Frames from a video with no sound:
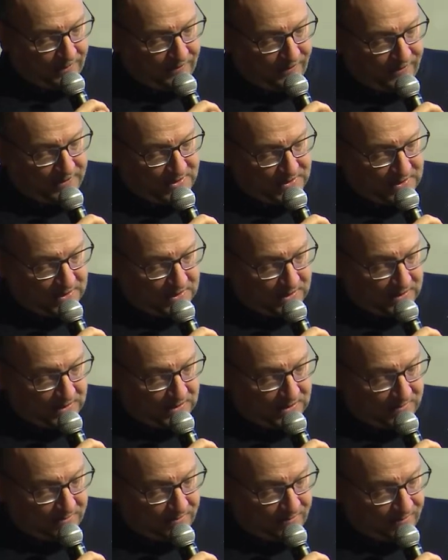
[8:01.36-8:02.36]
visiting
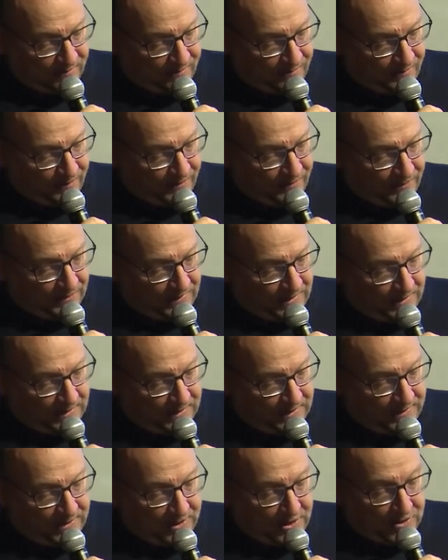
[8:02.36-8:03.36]
them.
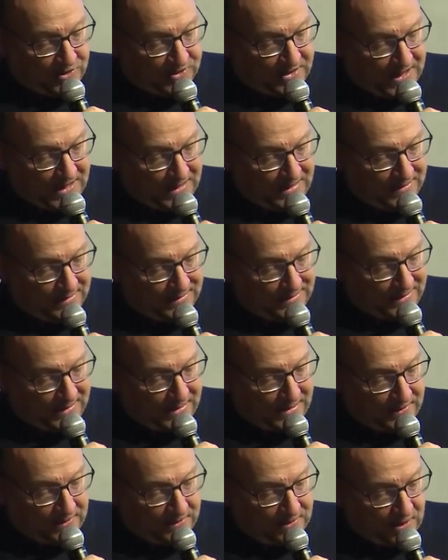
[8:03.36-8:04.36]
They are
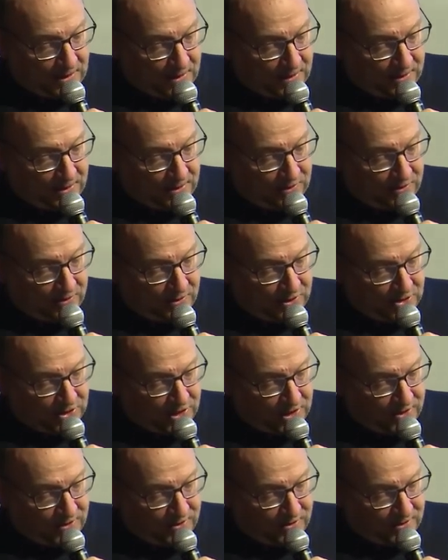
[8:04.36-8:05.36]
silently talking to each
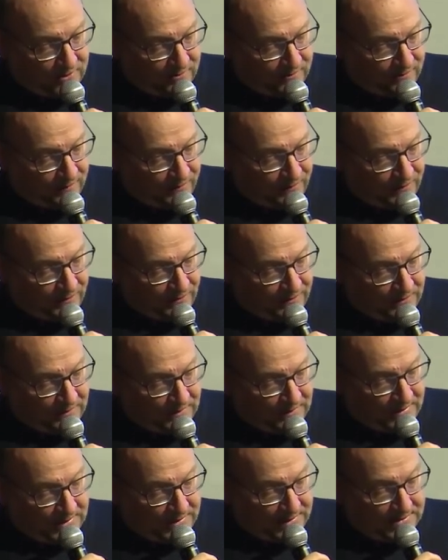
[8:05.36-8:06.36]
other.
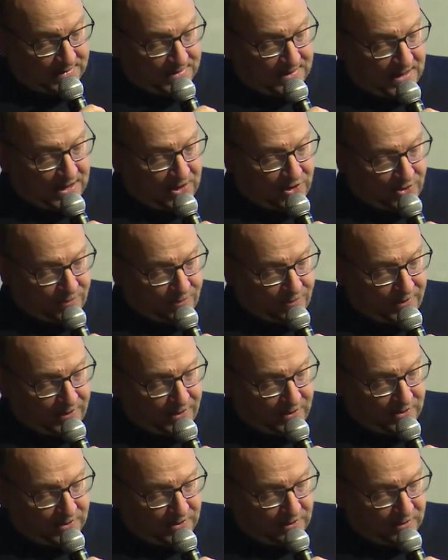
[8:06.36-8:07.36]
A stage
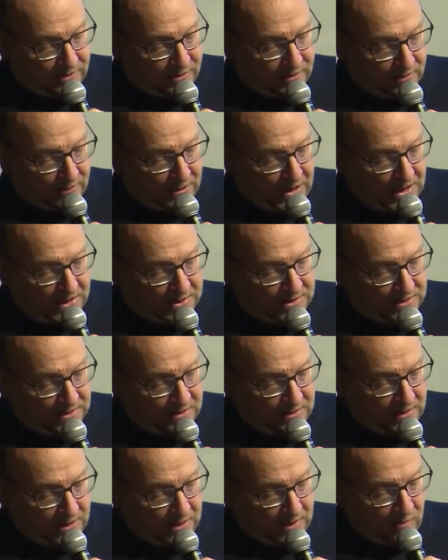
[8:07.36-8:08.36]
appears on the
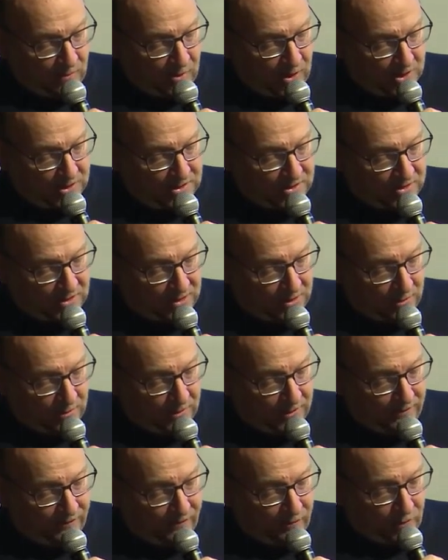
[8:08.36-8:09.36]
horizon and walks
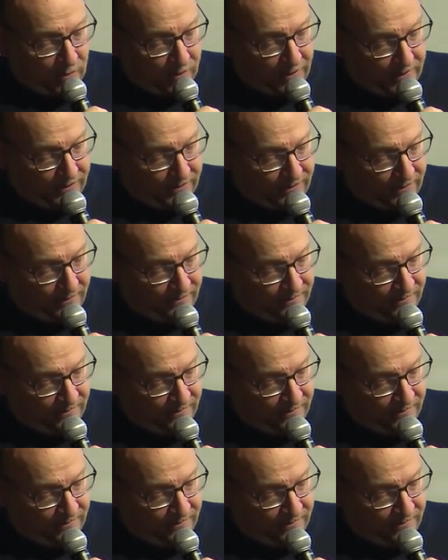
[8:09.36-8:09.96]
slowly forth.